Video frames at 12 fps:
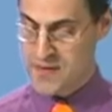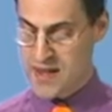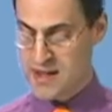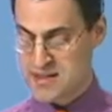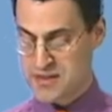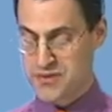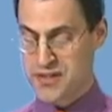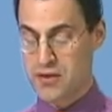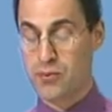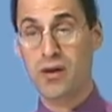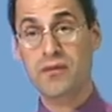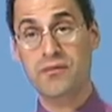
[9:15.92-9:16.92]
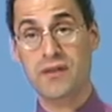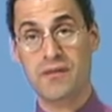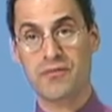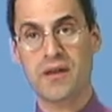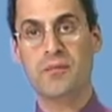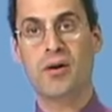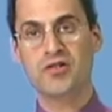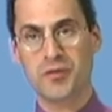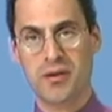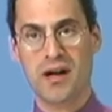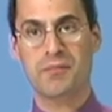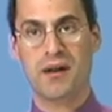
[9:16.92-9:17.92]
That is, if you take 1 fifth and
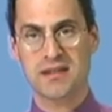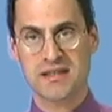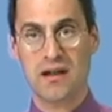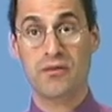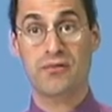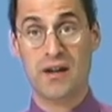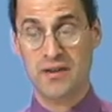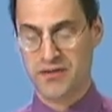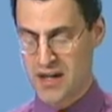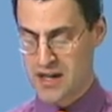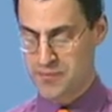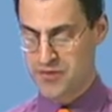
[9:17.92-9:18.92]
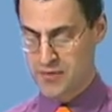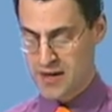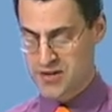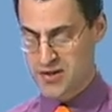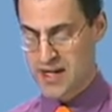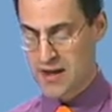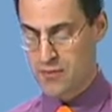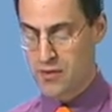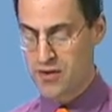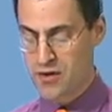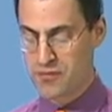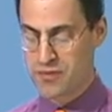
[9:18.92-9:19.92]
multiply it by itself five times, you actually get
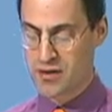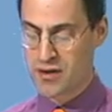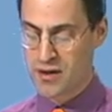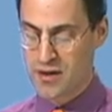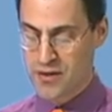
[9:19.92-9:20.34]
1 over